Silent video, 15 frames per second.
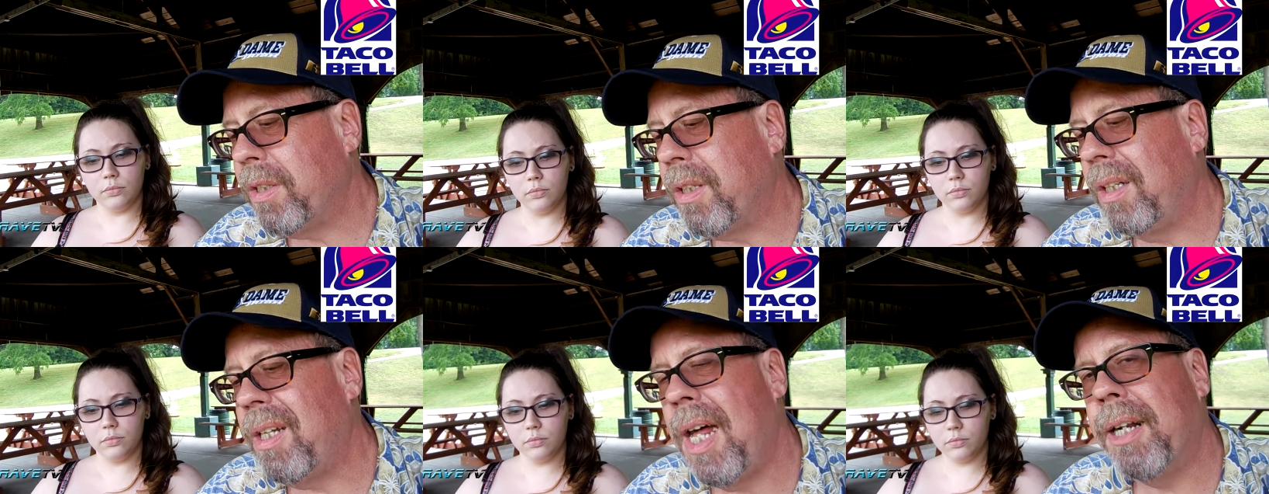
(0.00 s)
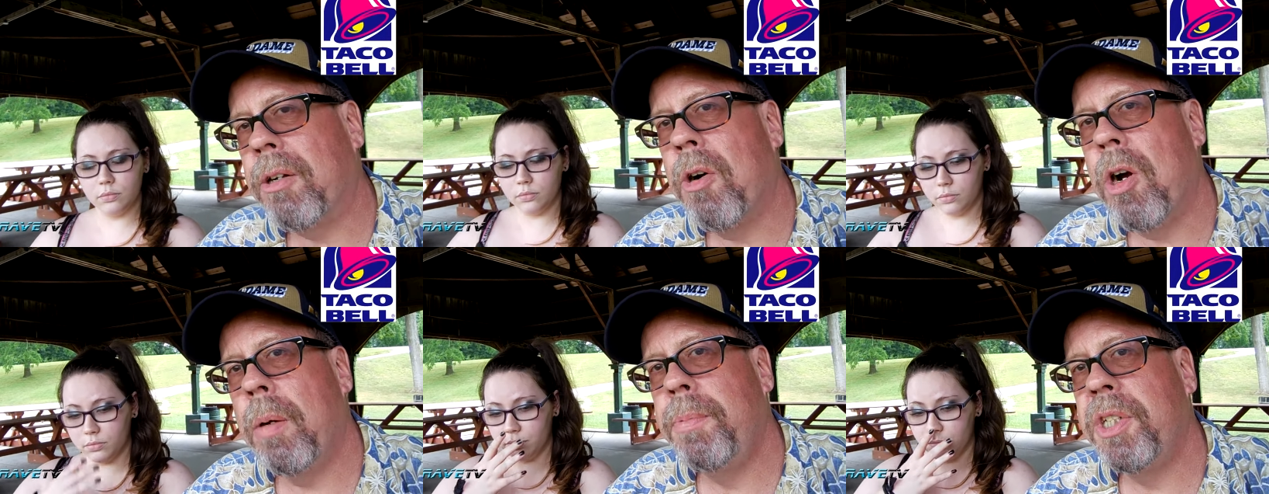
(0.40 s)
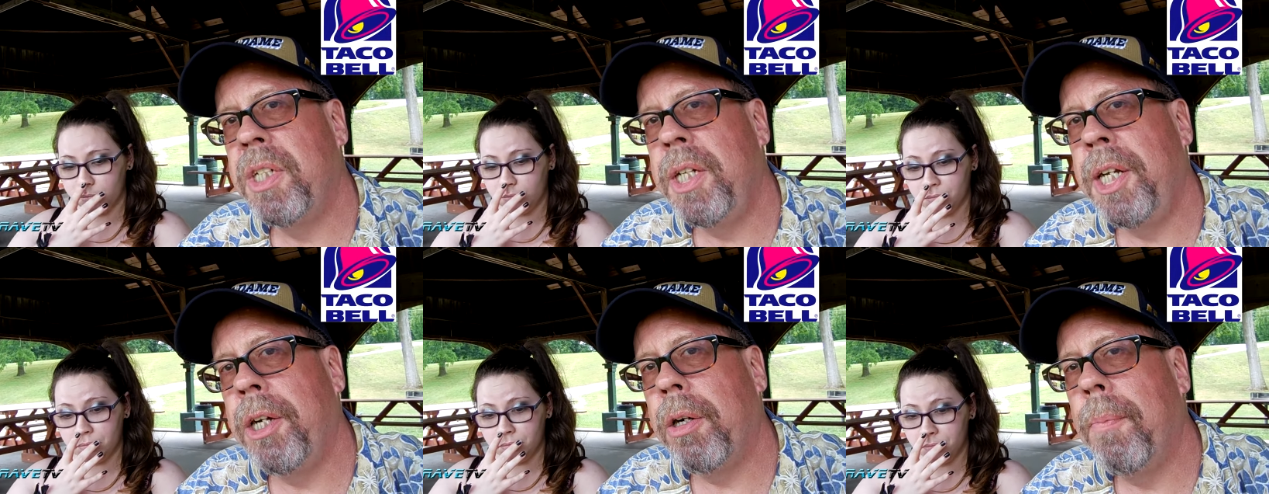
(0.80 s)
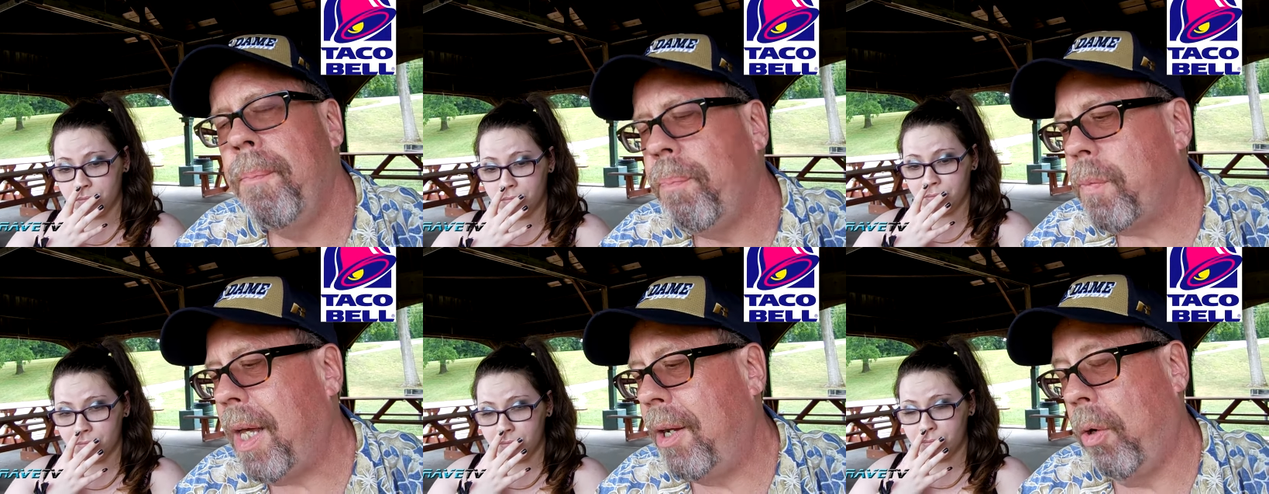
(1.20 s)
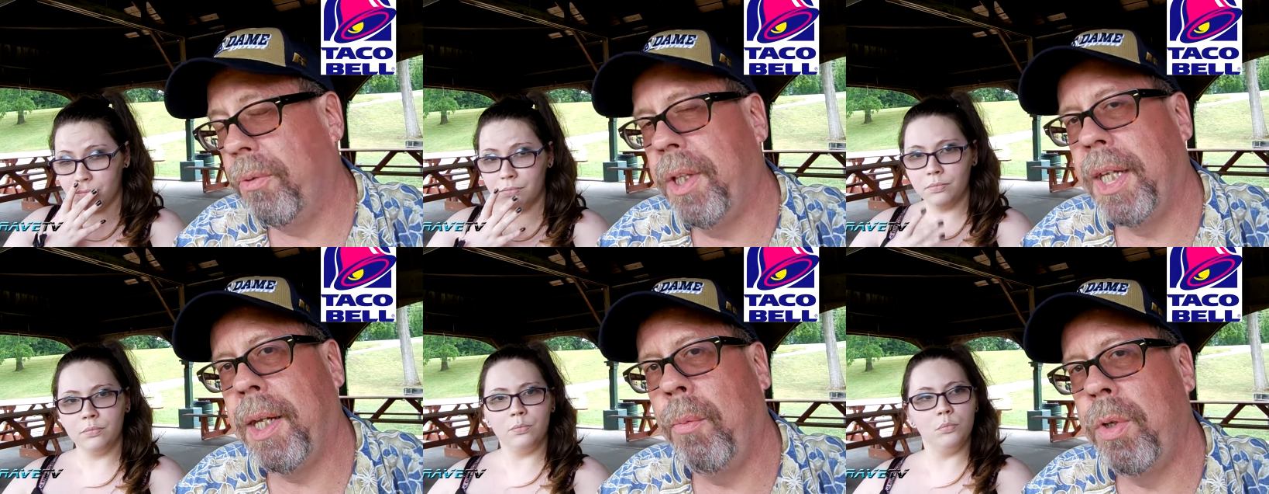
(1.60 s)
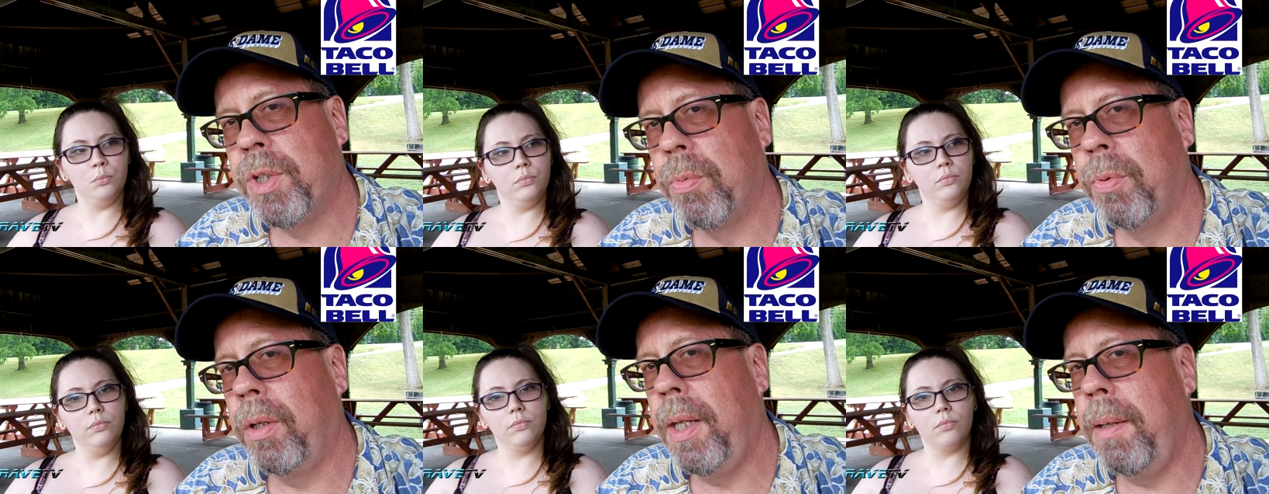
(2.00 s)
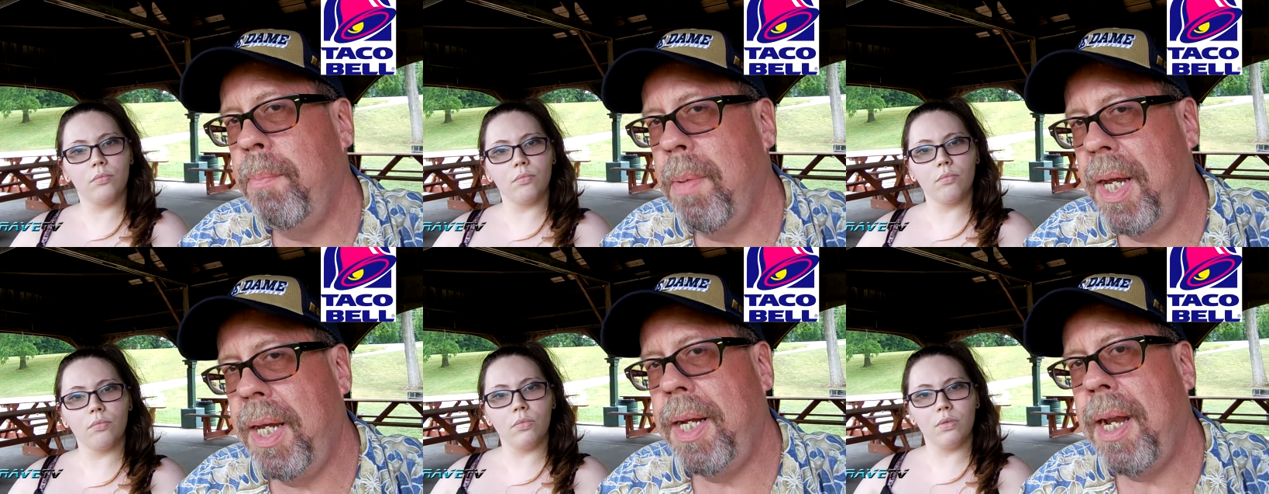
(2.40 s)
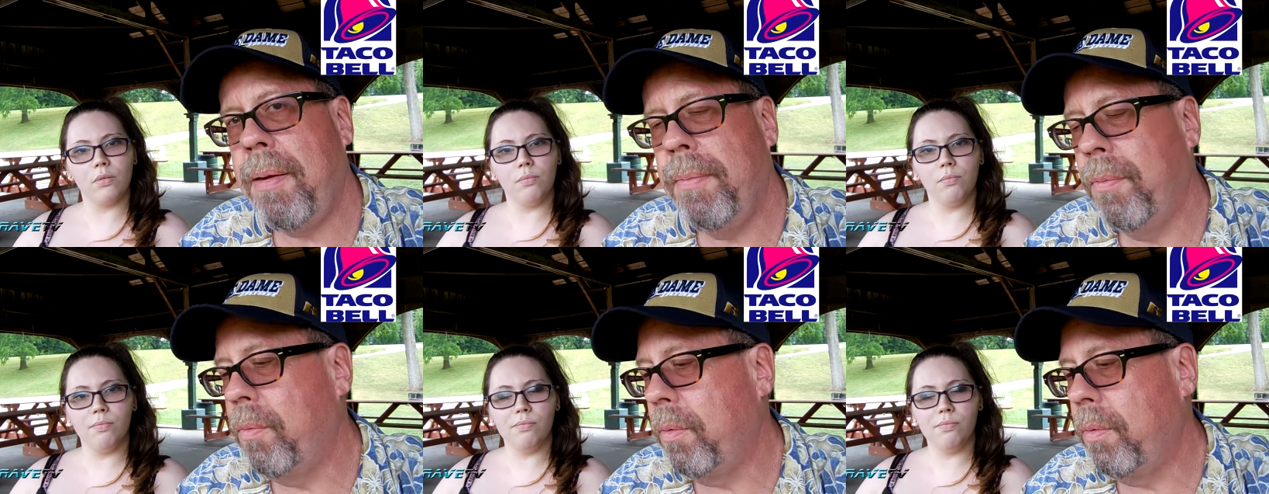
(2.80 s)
Speaker 1: There's a lot of carbs in here. I don't think it was really made